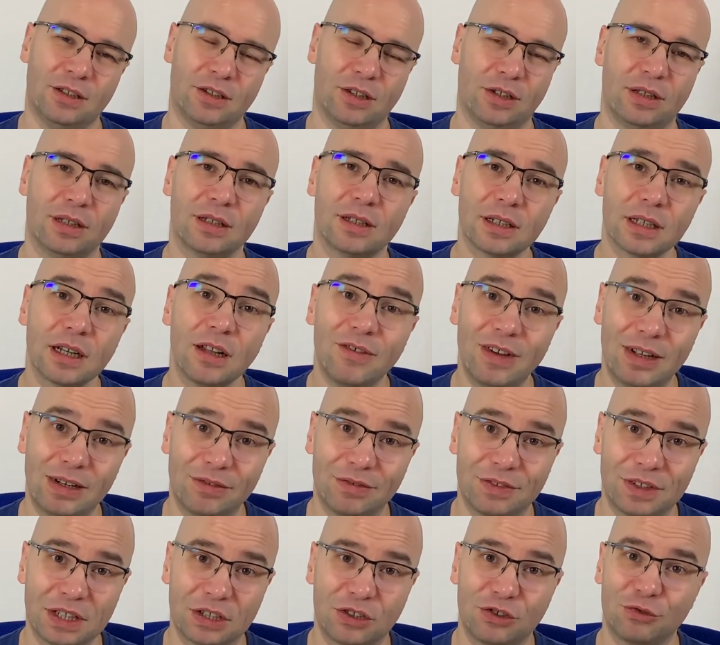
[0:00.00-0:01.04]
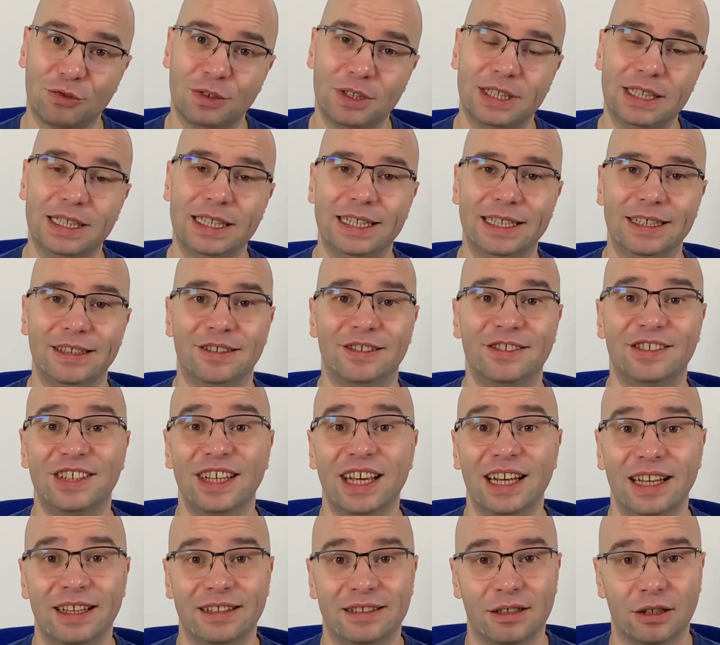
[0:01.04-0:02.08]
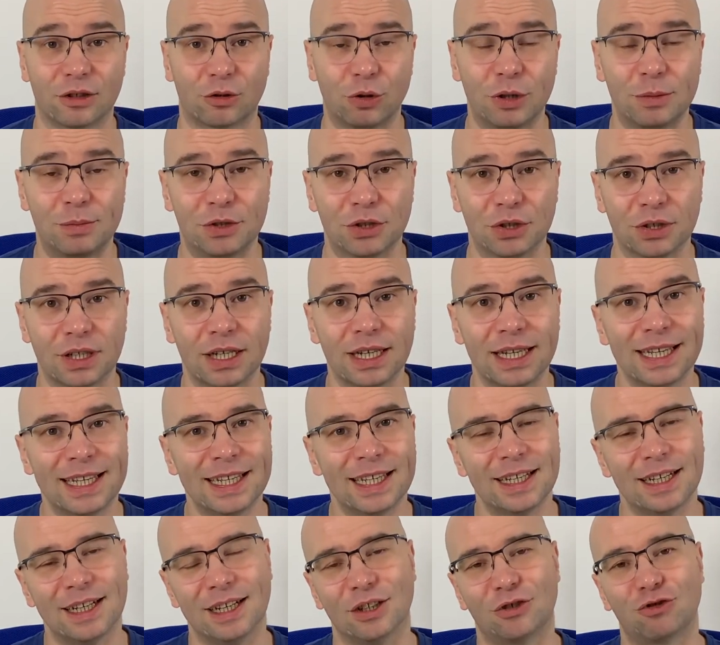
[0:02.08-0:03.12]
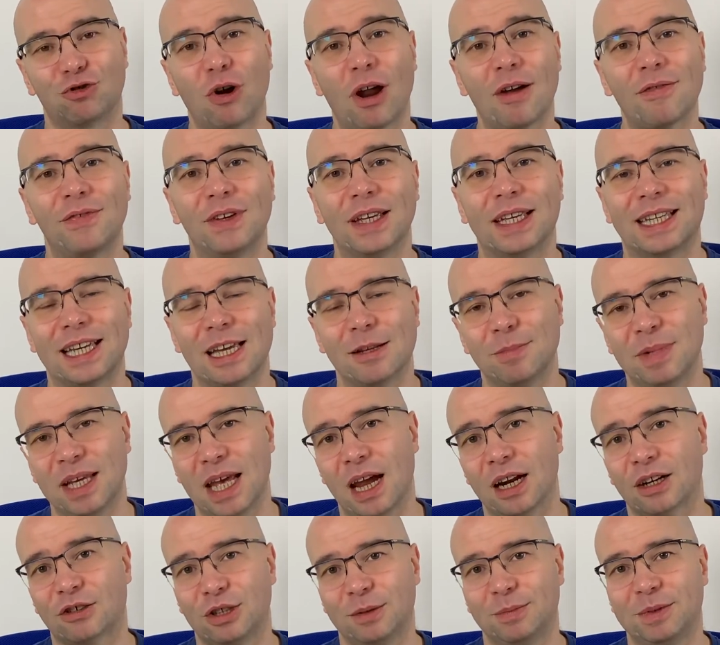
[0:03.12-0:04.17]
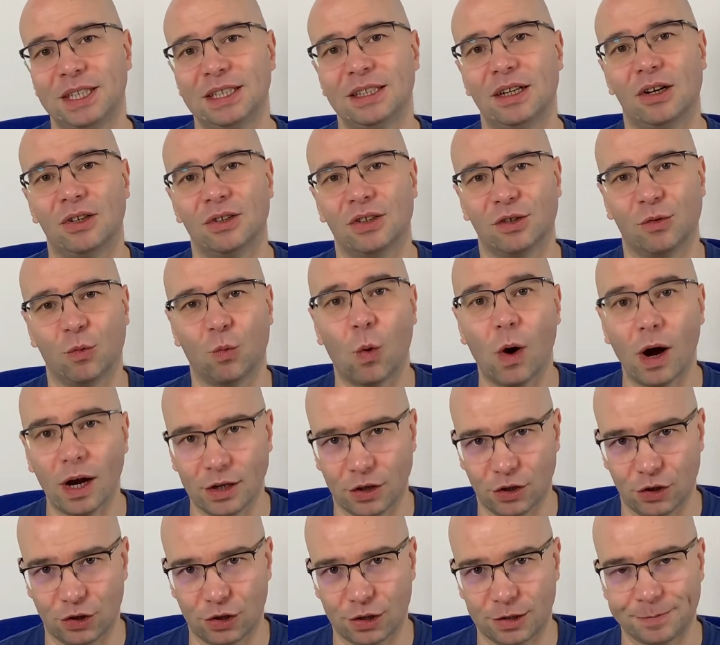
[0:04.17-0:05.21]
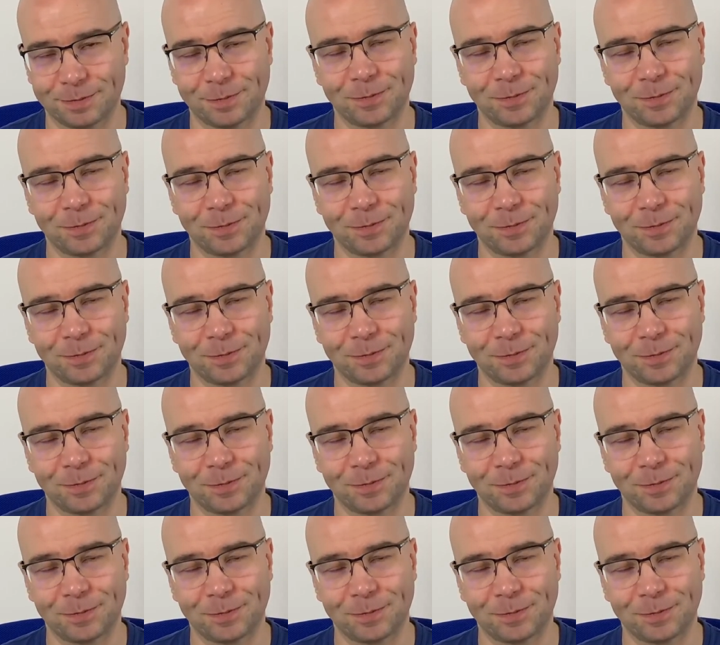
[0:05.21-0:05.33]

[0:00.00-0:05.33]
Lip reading: The second level of security is TLS encryption. Traffic can be encrypted on the wire.